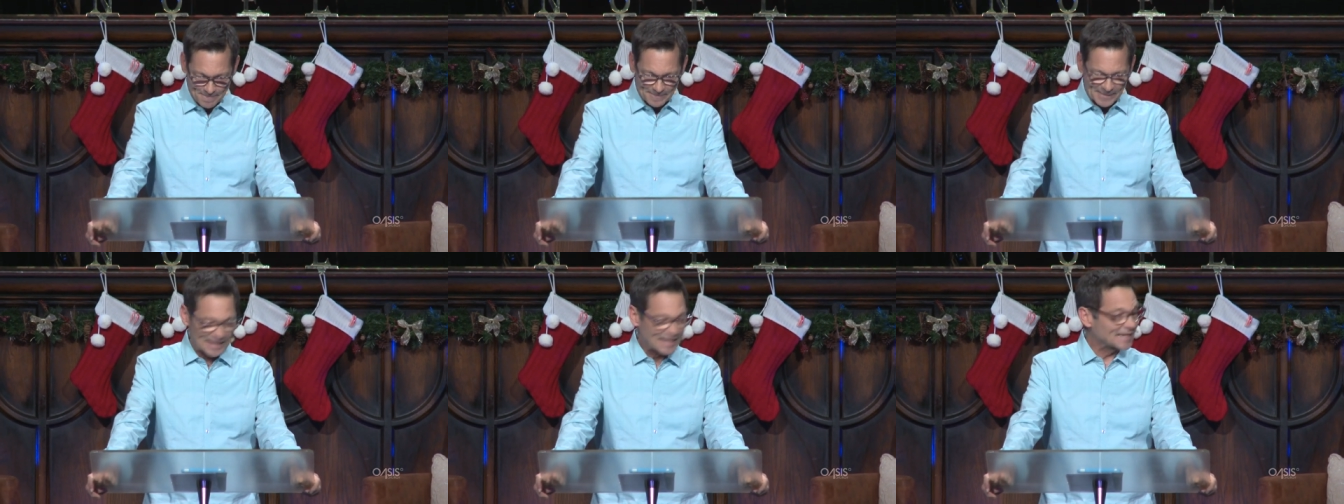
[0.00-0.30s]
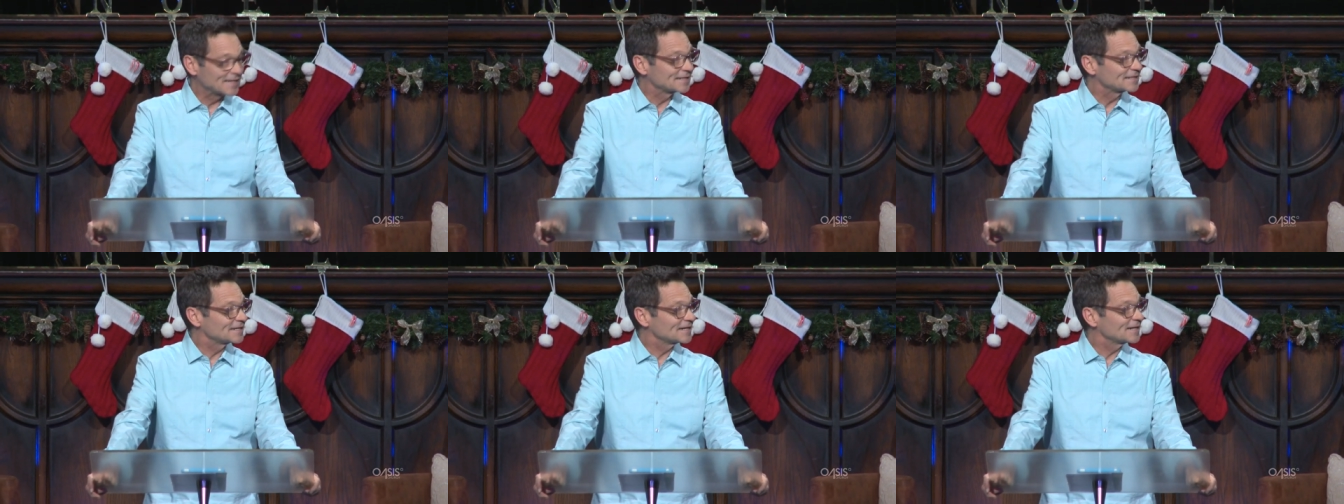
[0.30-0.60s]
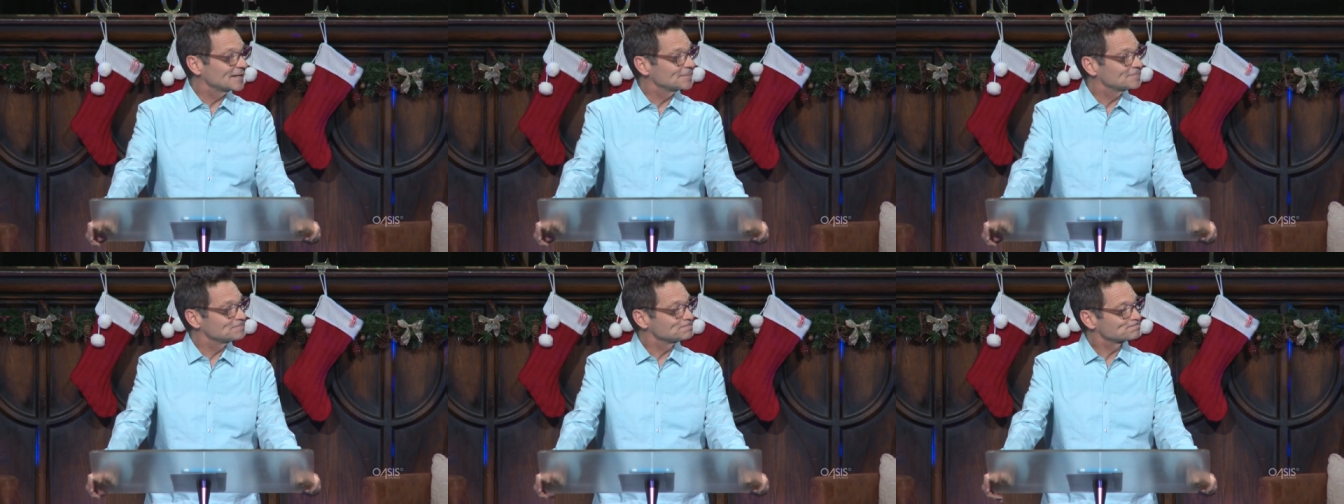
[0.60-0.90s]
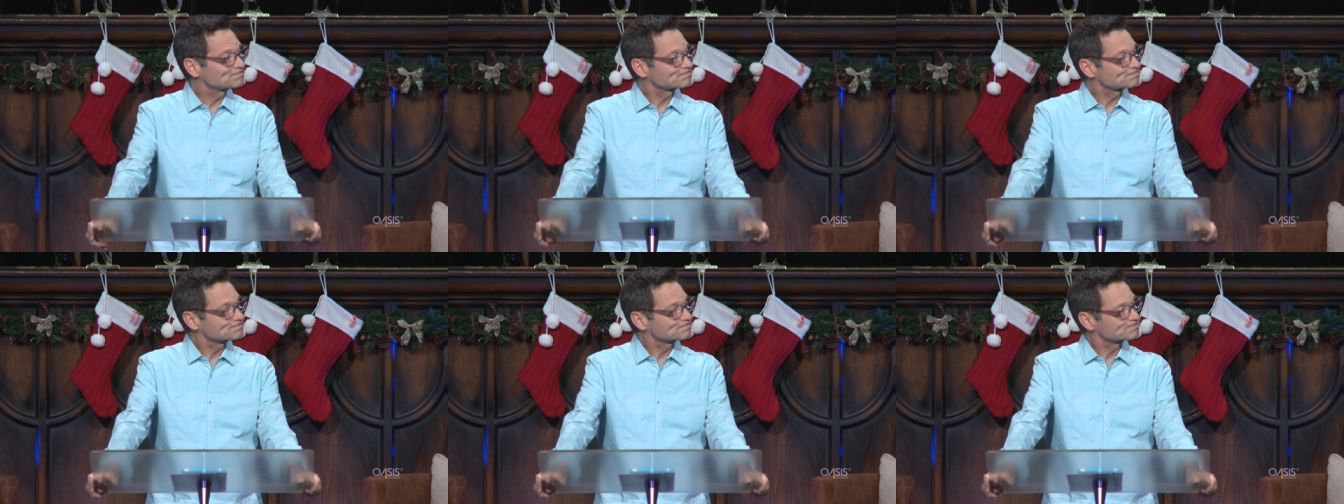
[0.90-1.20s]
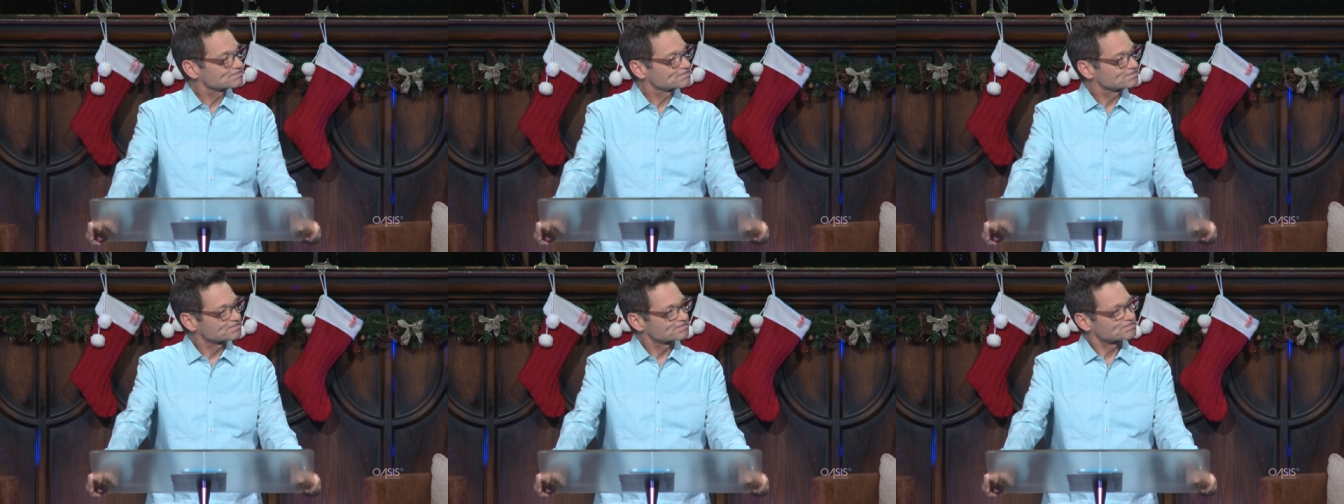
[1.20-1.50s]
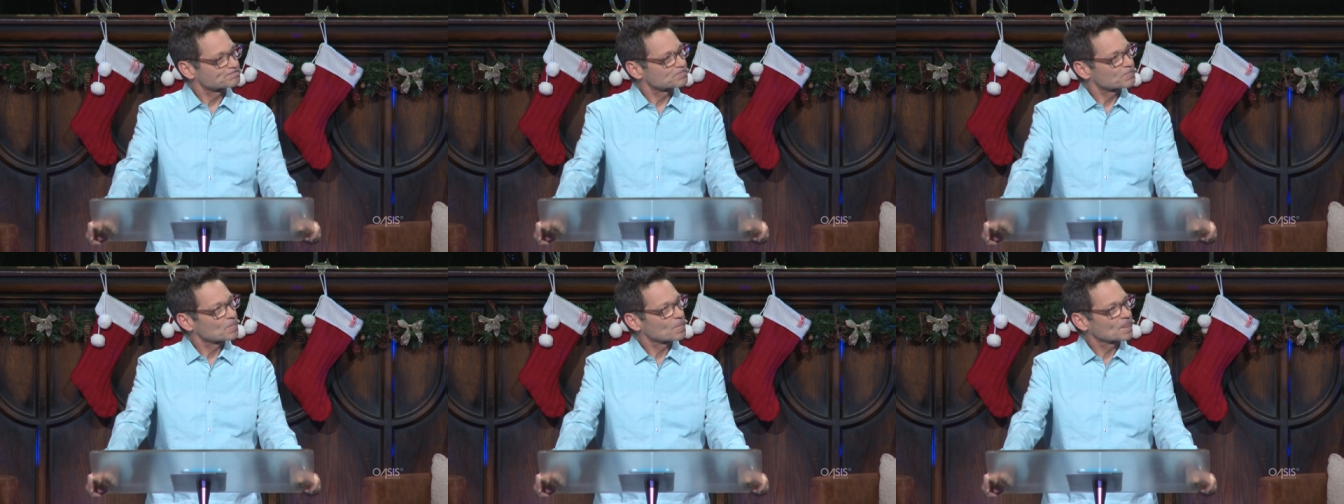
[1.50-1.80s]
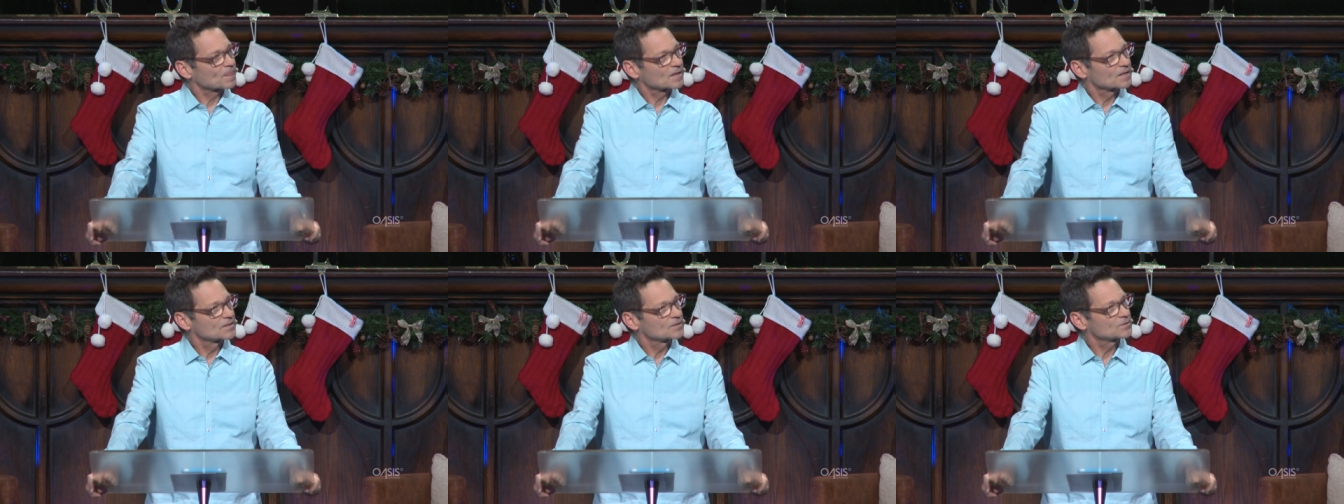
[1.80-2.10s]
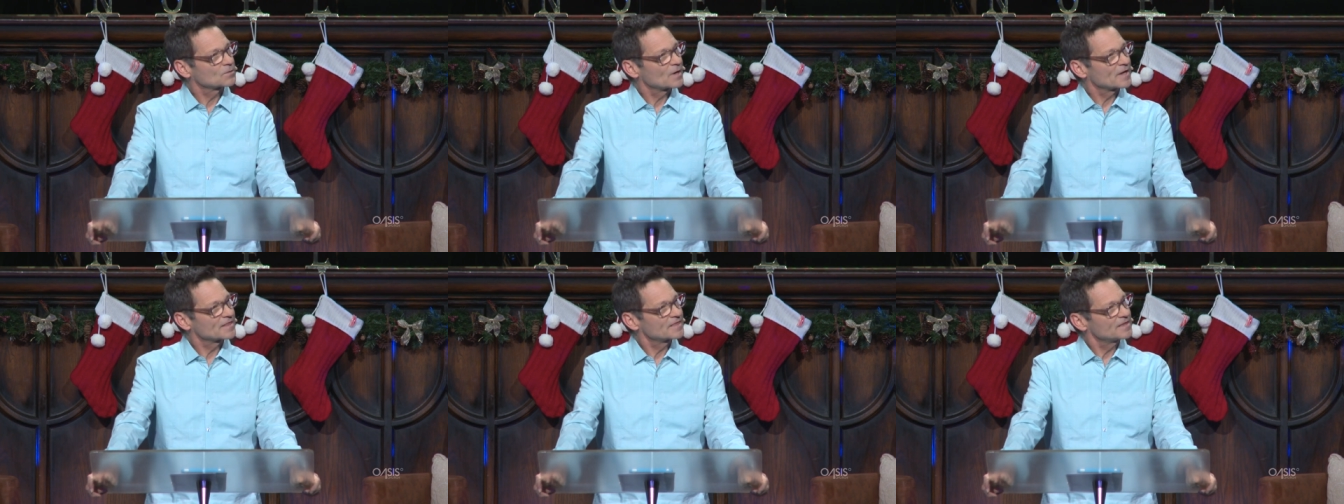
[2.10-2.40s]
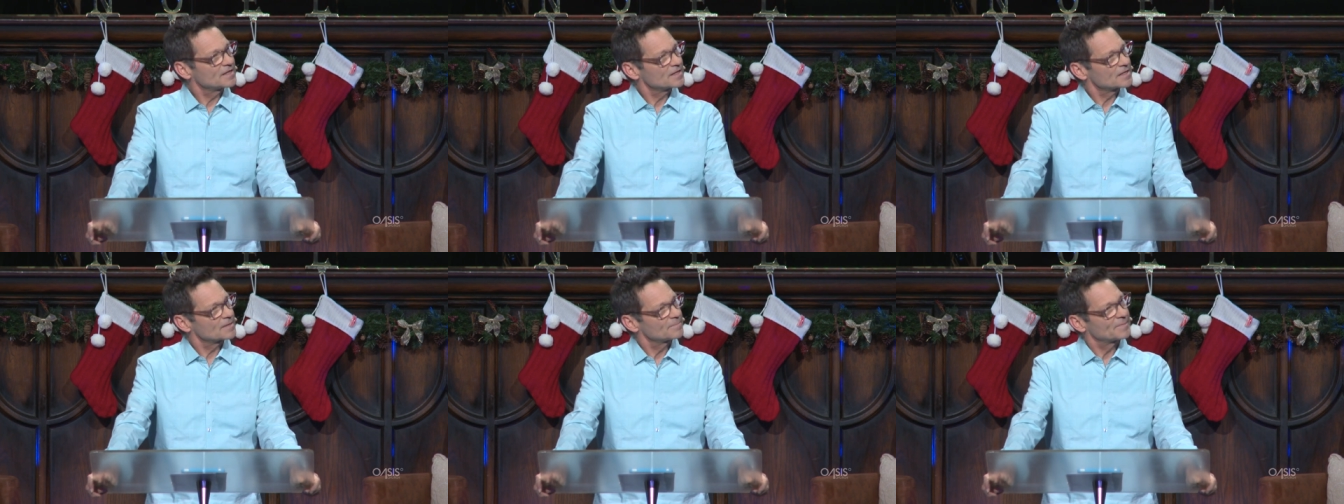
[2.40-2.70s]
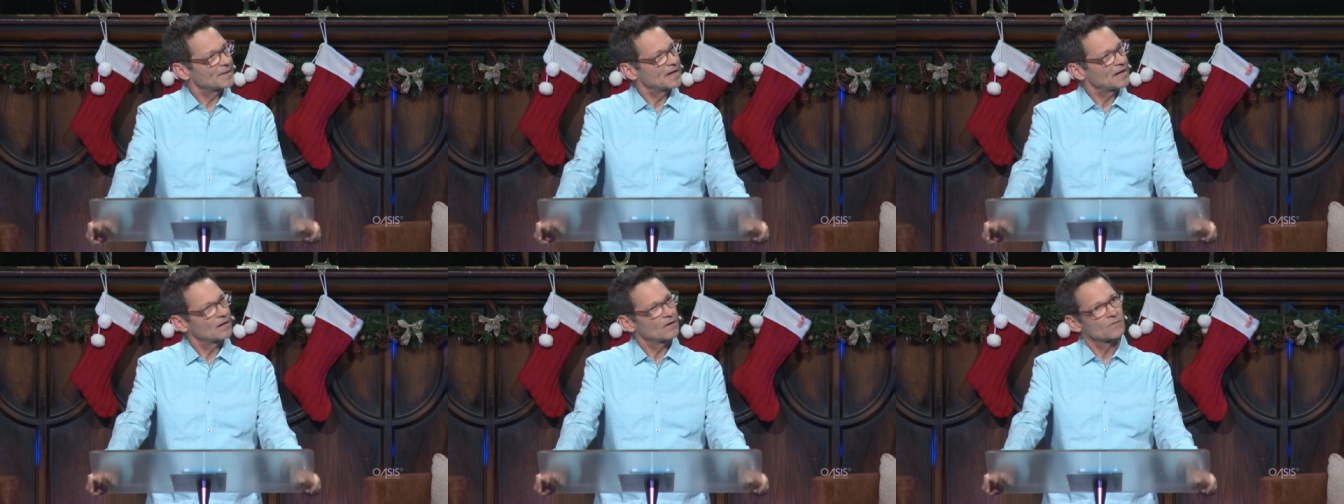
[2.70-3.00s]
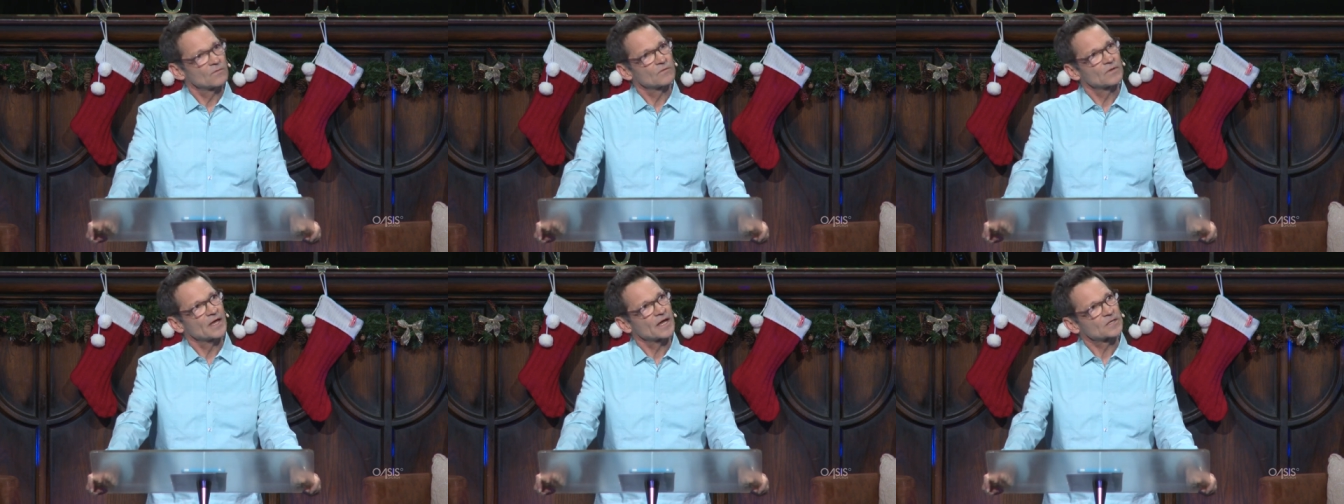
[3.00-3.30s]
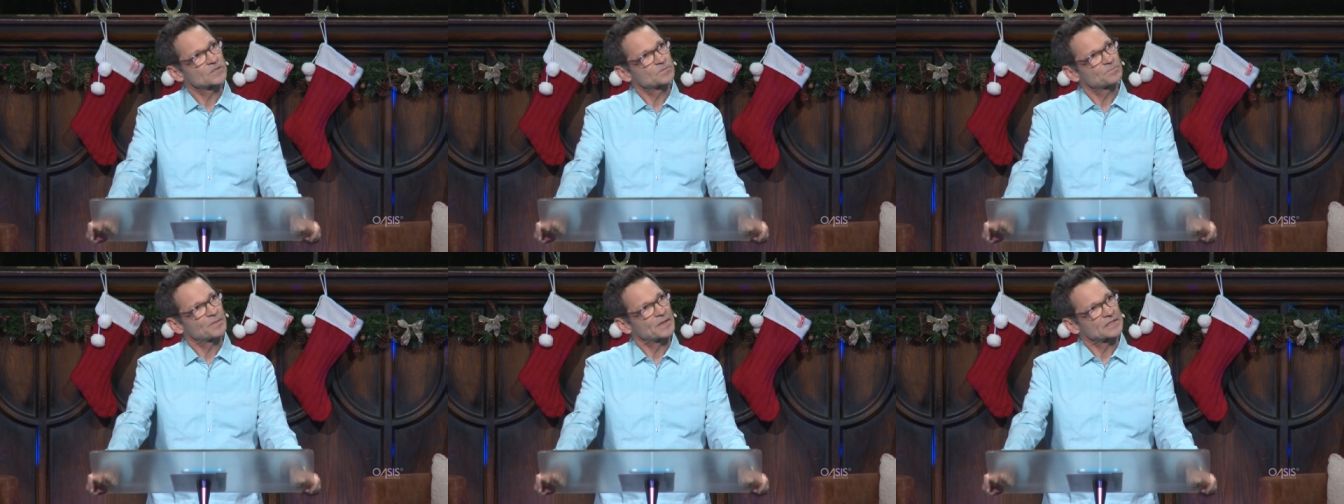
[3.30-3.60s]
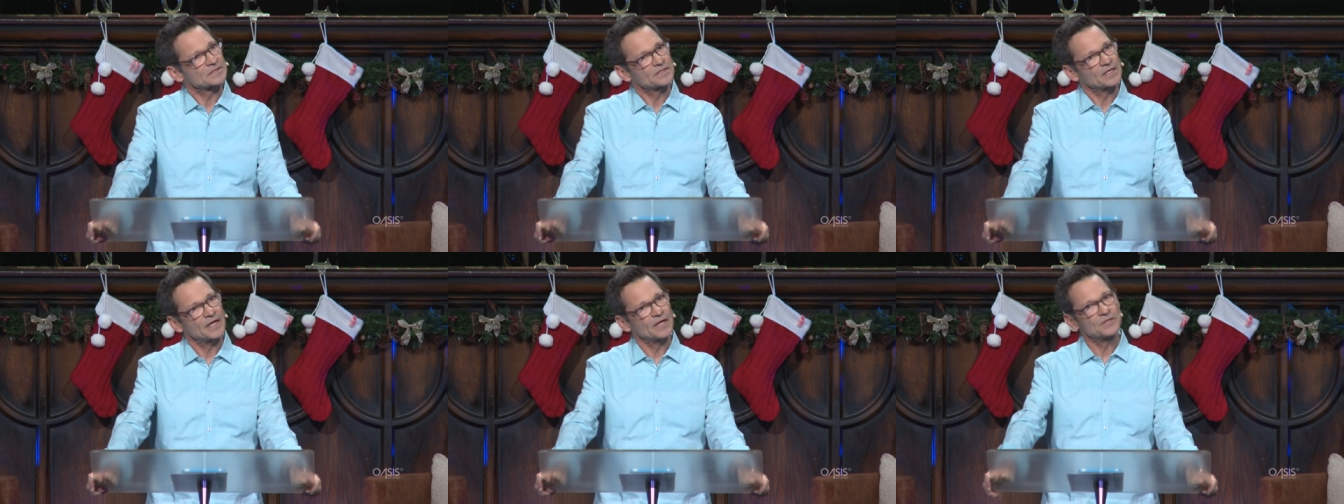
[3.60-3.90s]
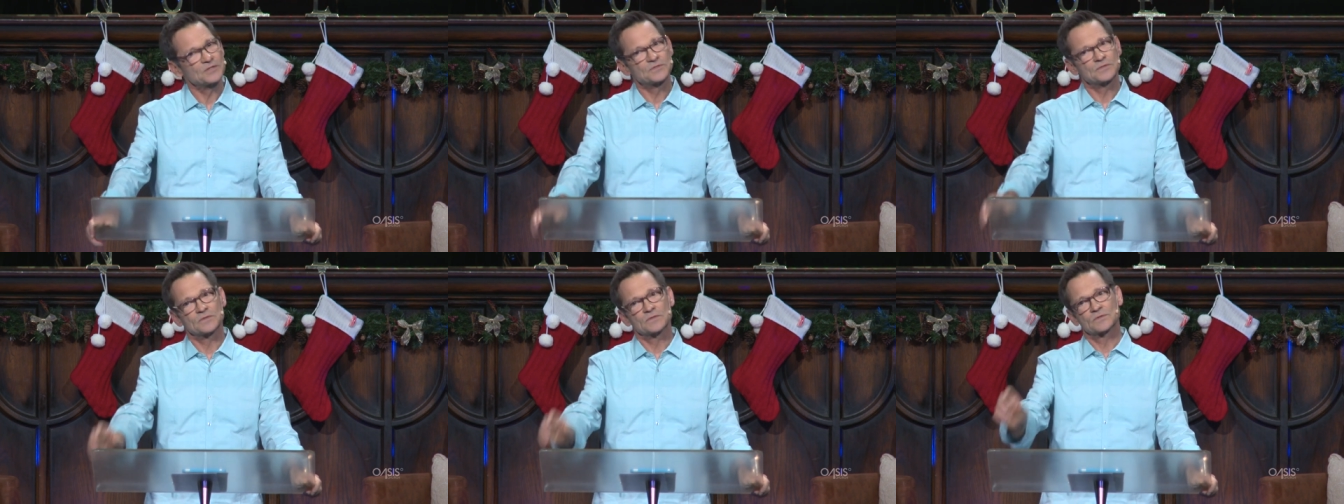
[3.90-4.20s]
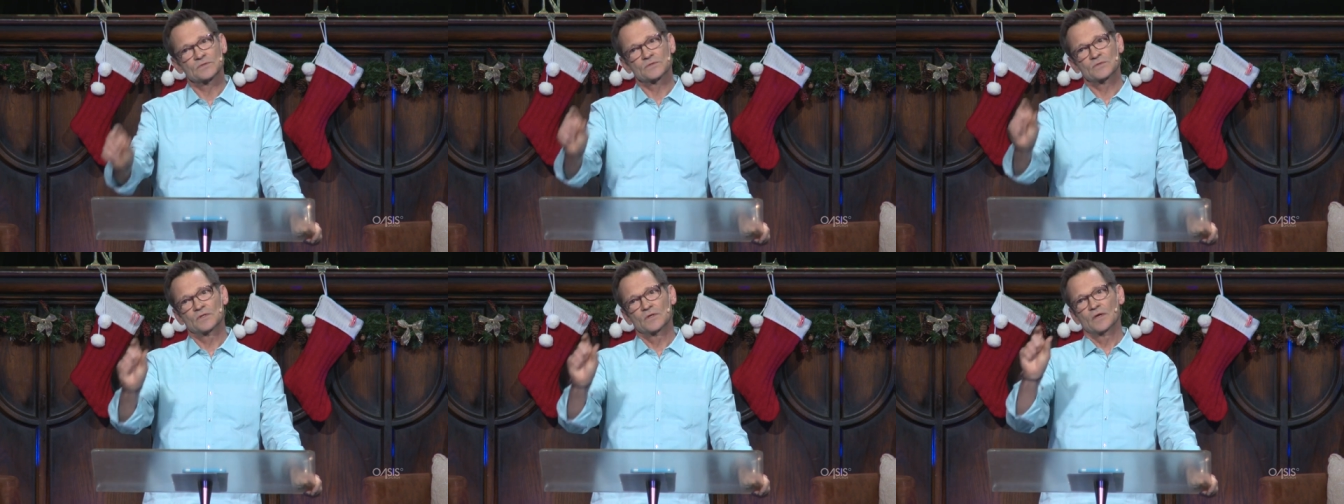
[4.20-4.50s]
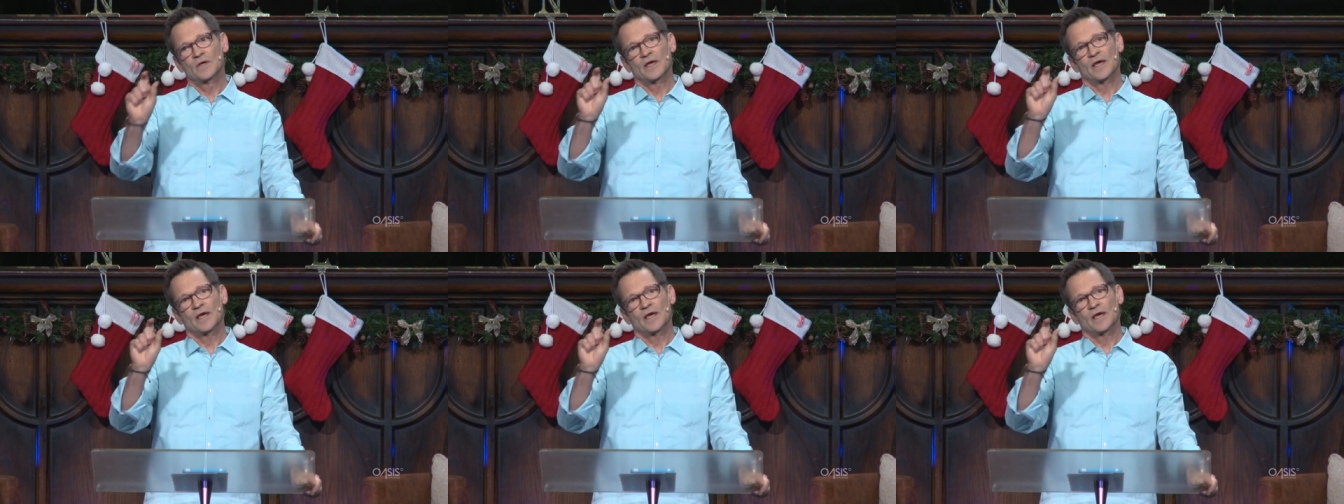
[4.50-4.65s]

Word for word: And um, so I think about expectations,